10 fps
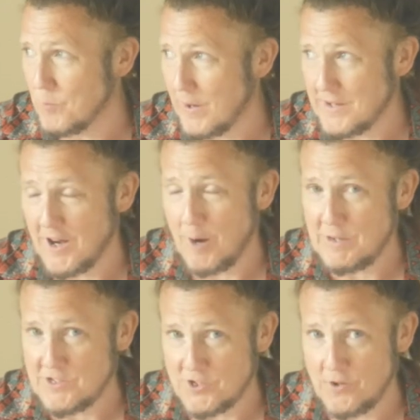wake up and
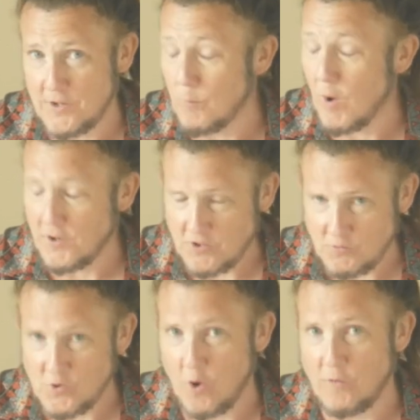it's an early one and
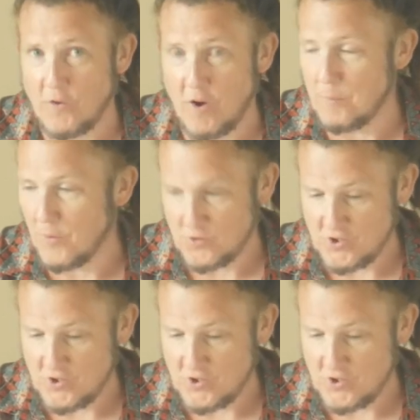you've got a flight booked,